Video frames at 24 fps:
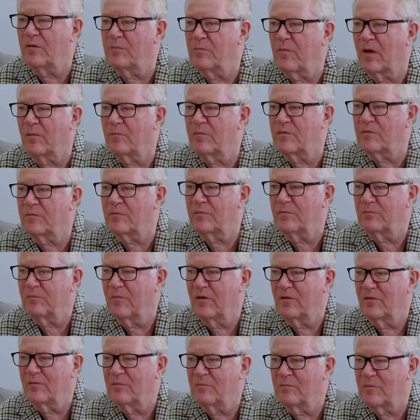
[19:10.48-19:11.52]
his mum's
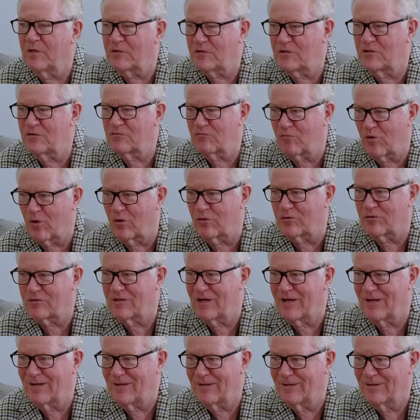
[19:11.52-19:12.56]
Mrs. Ross,
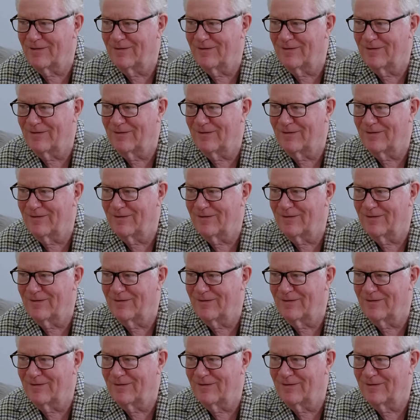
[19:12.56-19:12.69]
yeah?